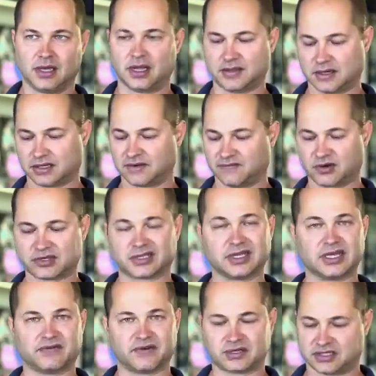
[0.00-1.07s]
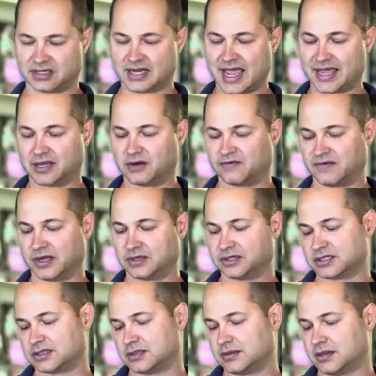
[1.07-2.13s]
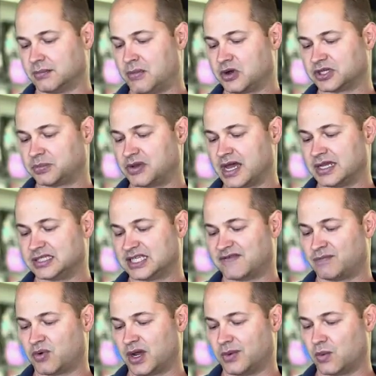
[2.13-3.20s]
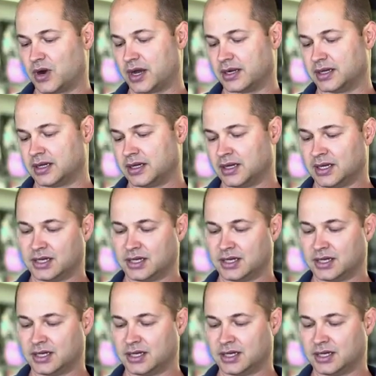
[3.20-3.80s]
And then conversely, if it's an angular field, just multiply 7.1